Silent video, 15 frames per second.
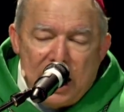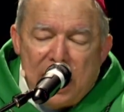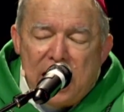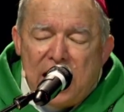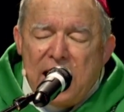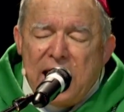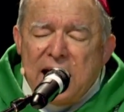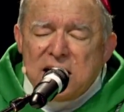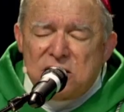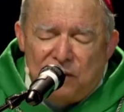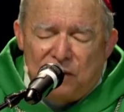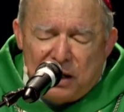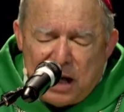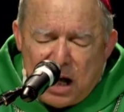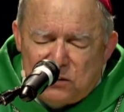I ask
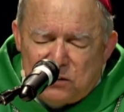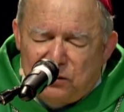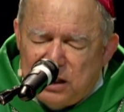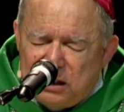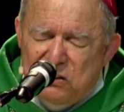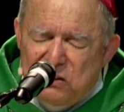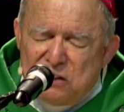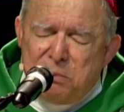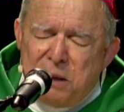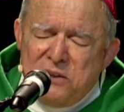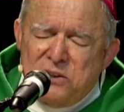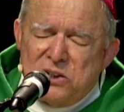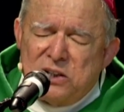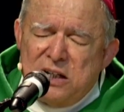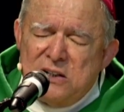God's forgiveness of my
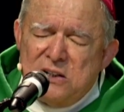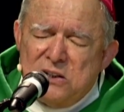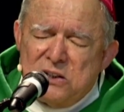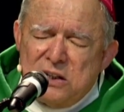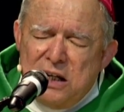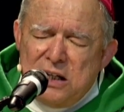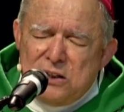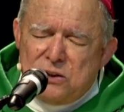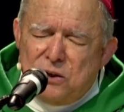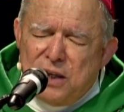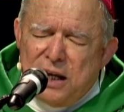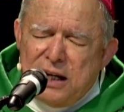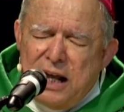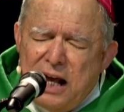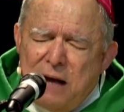sins so
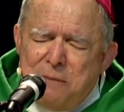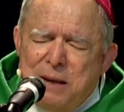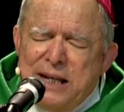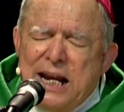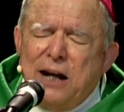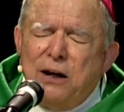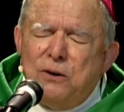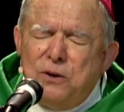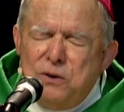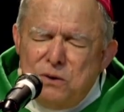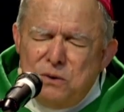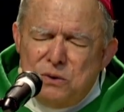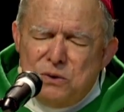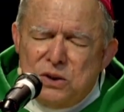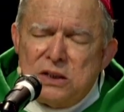that I may not
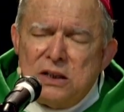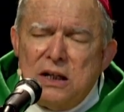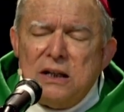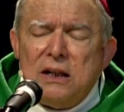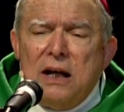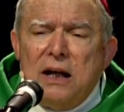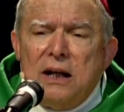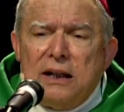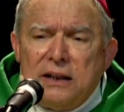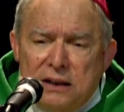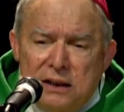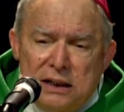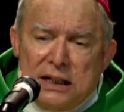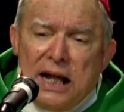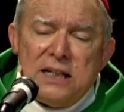lose the
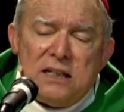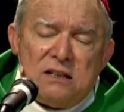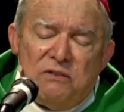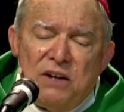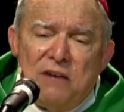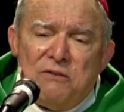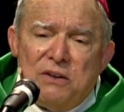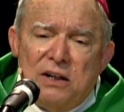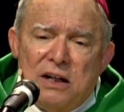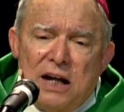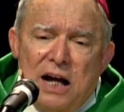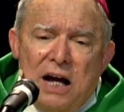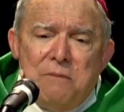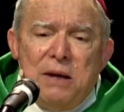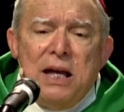delights of heaven.
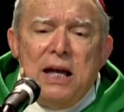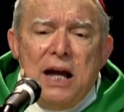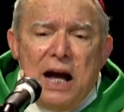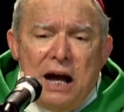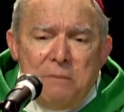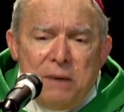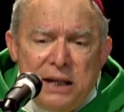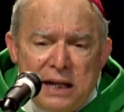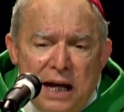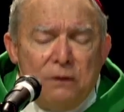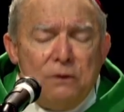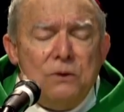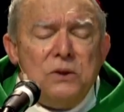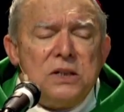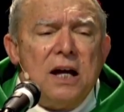I may, I may not
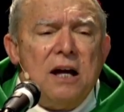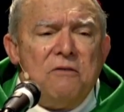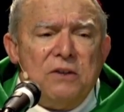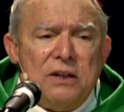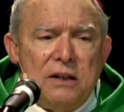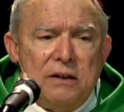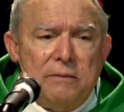lose heaven.